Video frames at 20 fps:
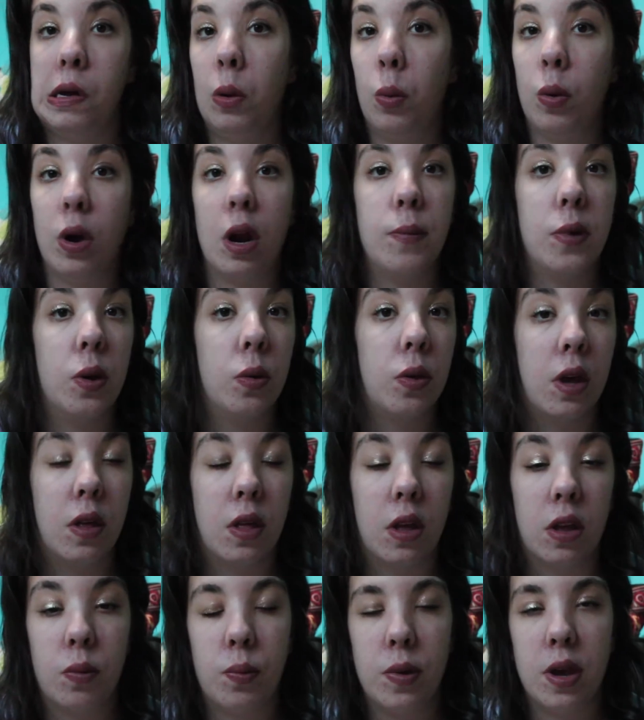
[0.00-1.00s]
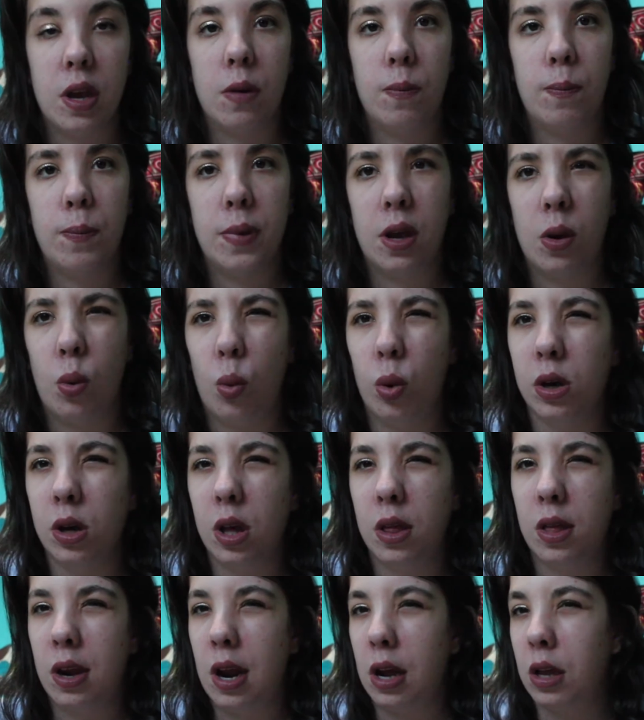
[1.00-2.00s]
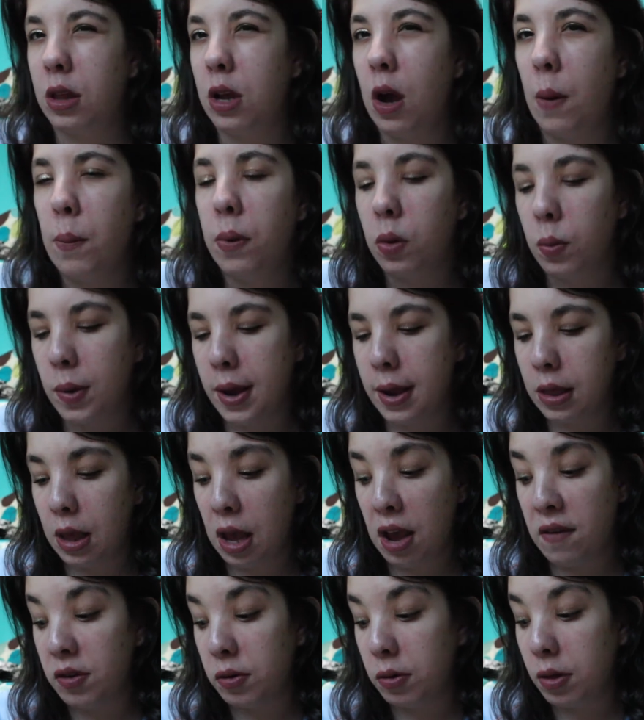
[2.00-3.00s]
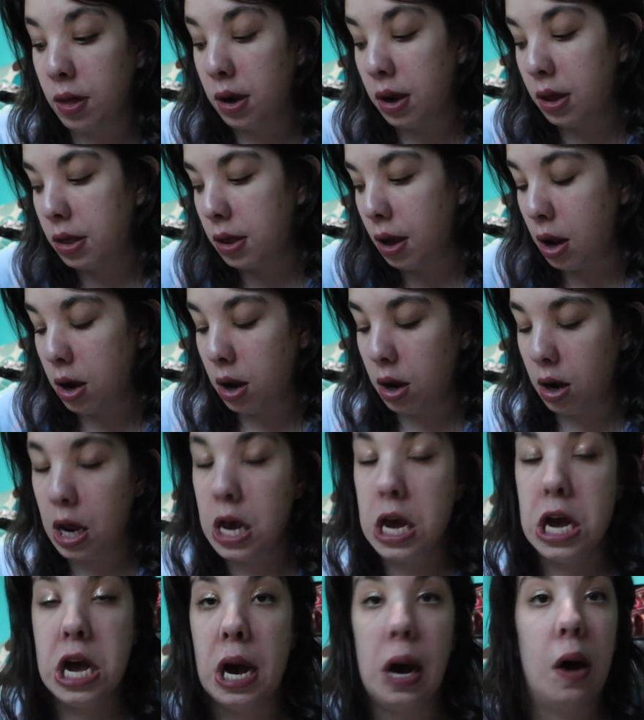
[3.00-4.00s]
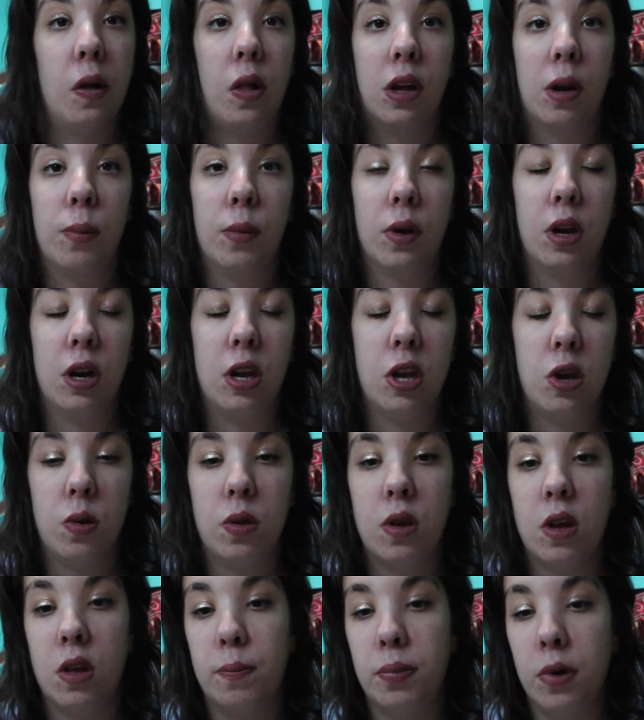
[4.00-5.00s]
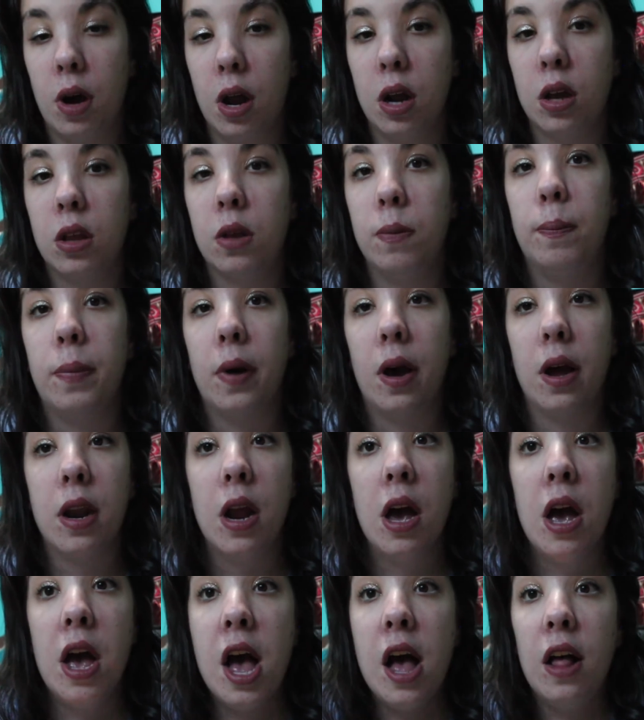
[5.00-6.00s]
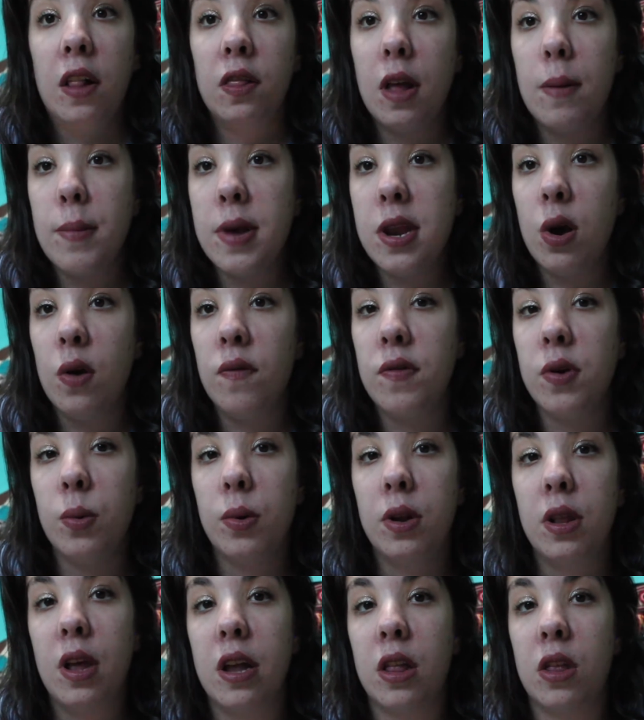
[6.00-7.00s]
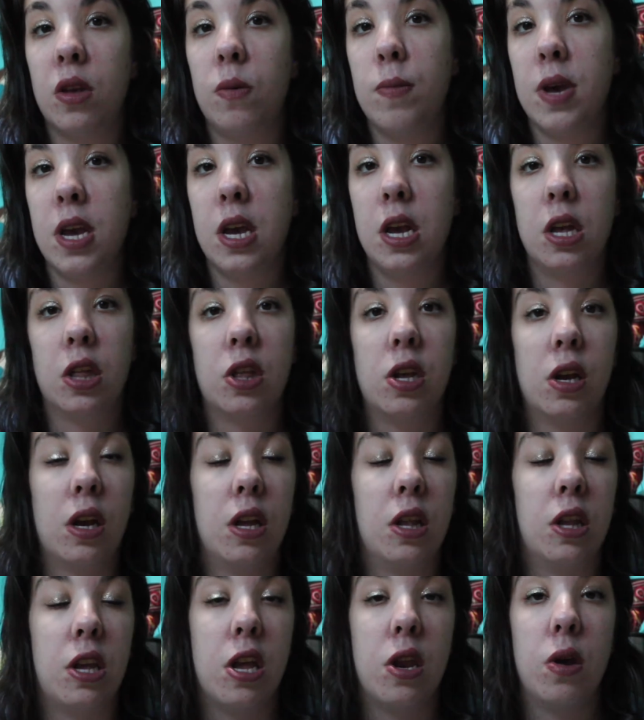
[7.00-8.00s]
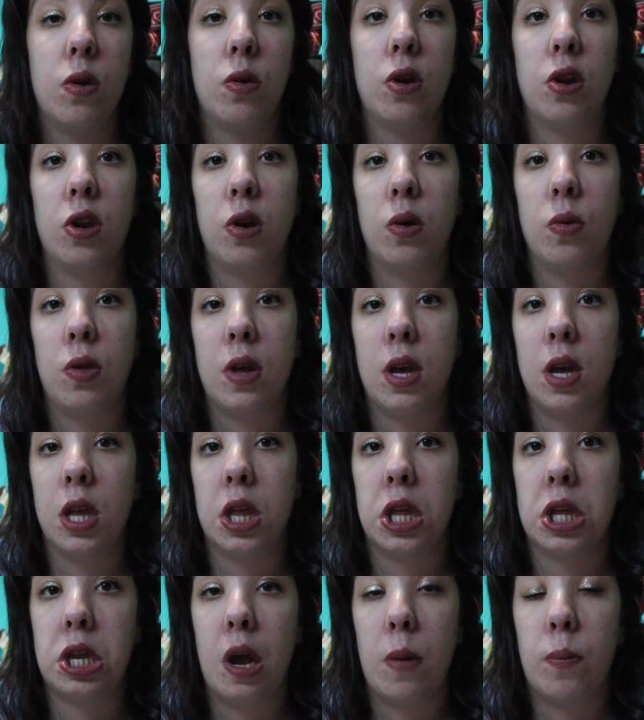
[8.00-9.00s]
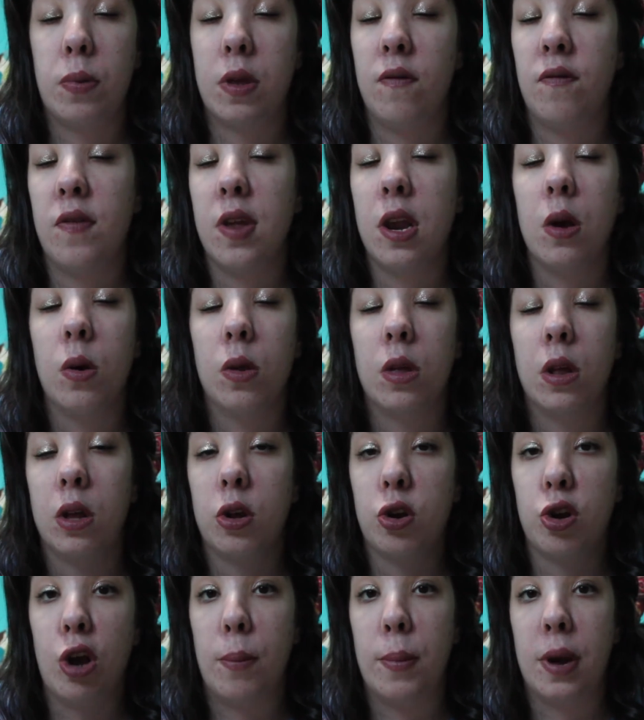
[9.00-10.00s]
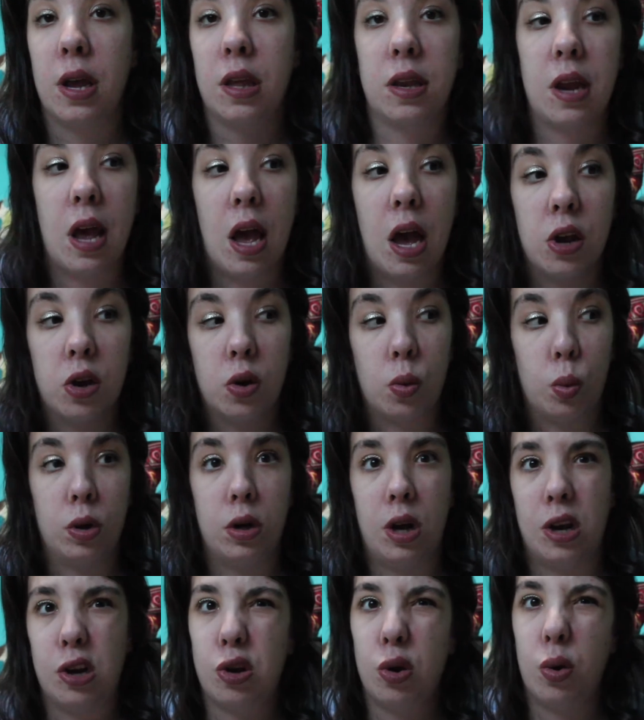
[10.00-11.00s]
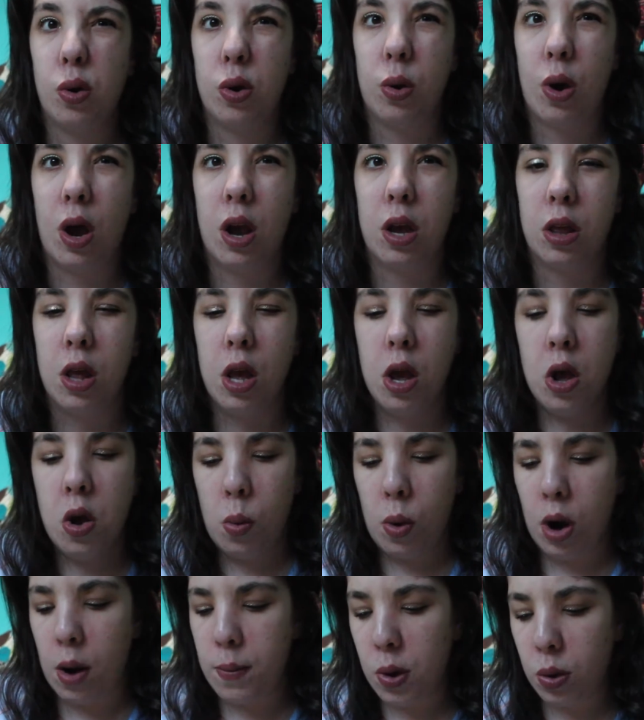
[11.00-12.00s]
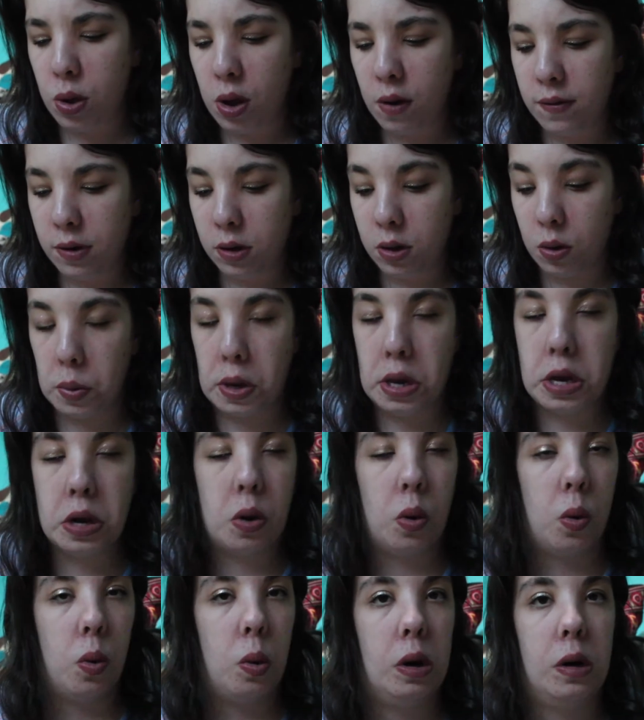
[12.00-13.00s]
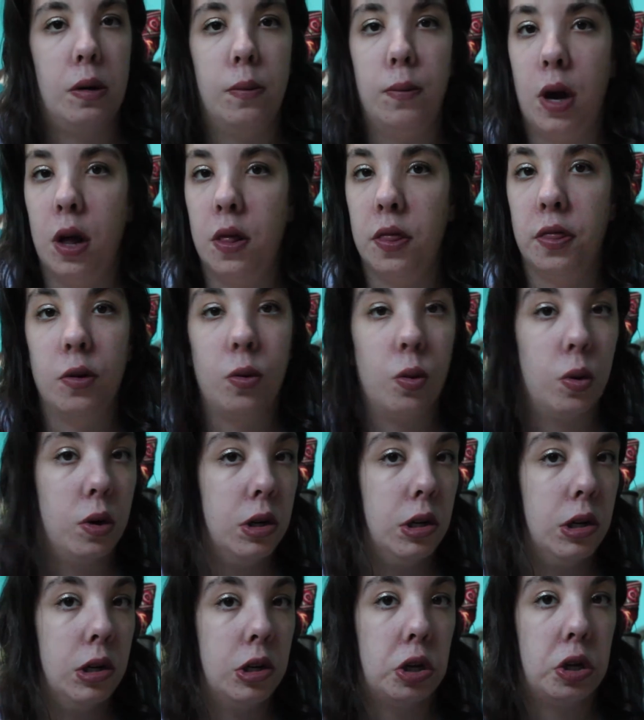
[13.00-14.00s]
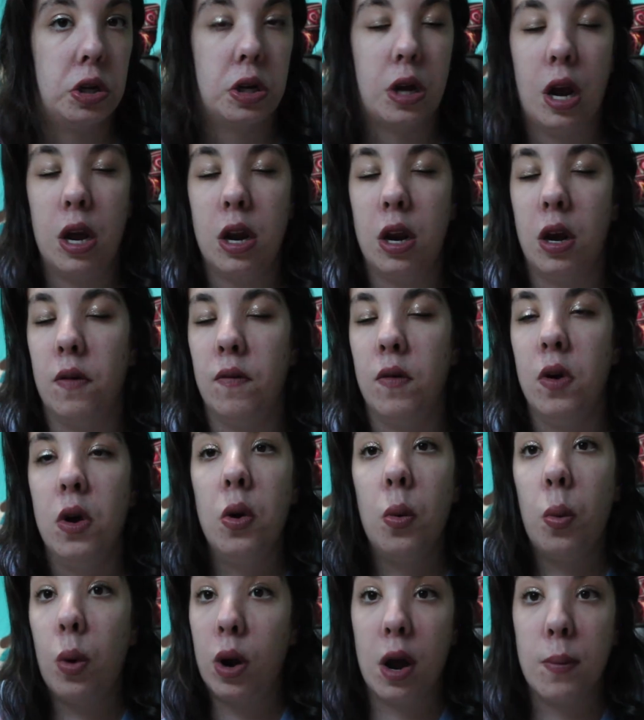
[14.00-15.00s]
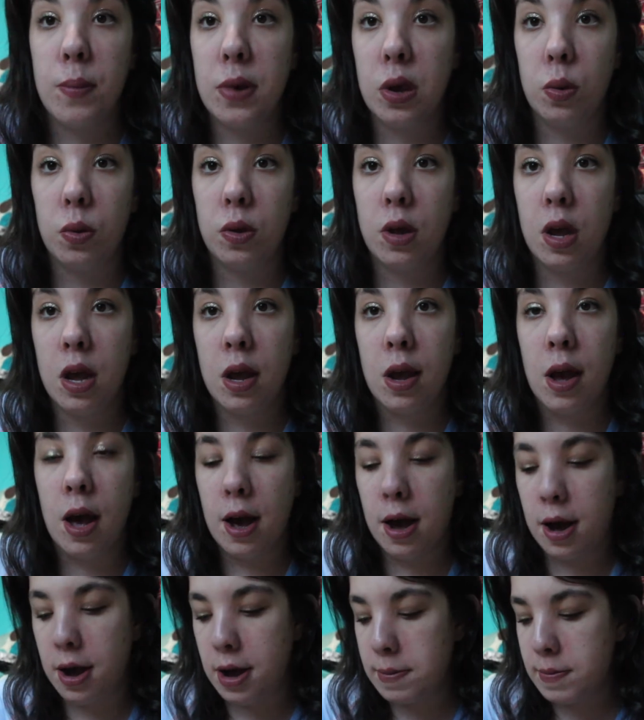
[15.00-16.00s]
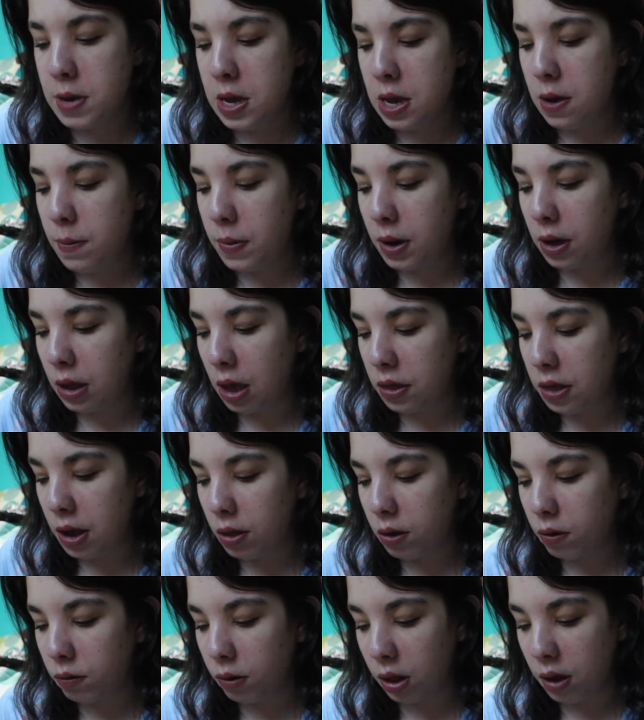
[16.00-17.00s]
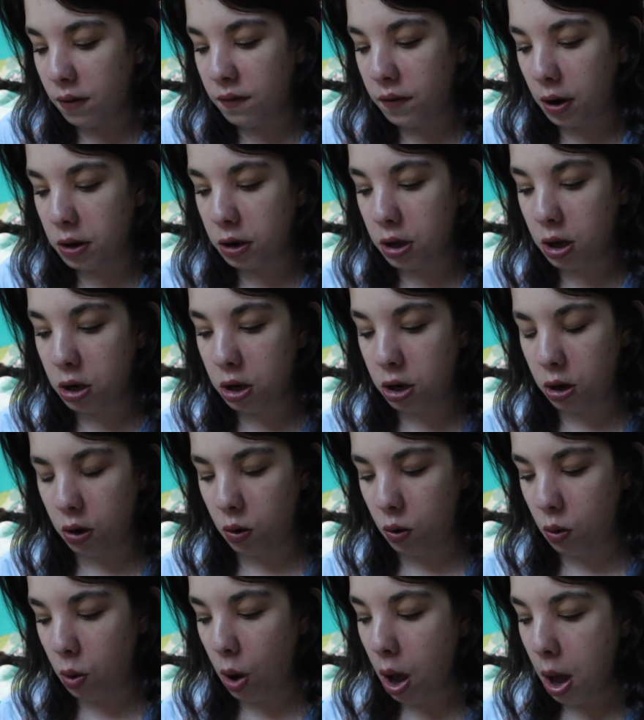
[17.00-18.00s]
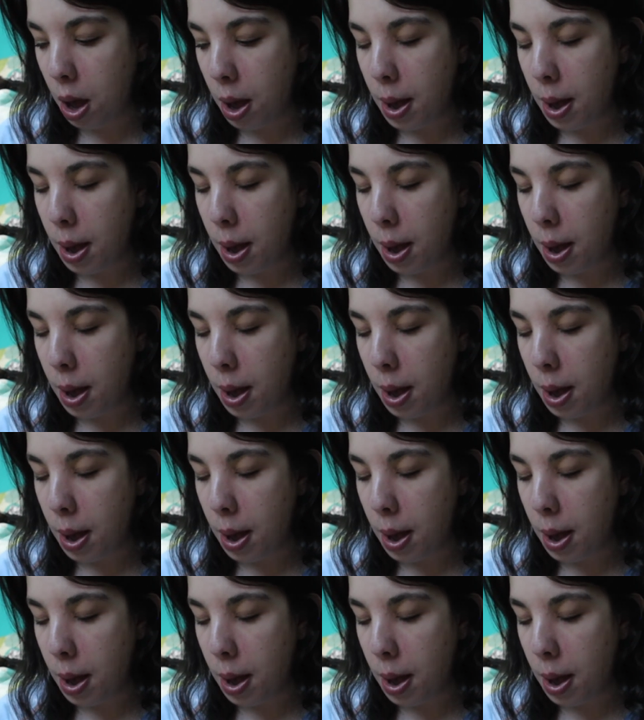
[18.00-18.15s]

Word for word: what I'm using this week or in the next couple weeks I haven't really decided how long I'm gonna use these products but let me know if you would like me to continue to do these types of videos of Shop My Stash where I show you guys what I'm using for the week or month or just kind of what I'm using um, because I think they're really fun to do.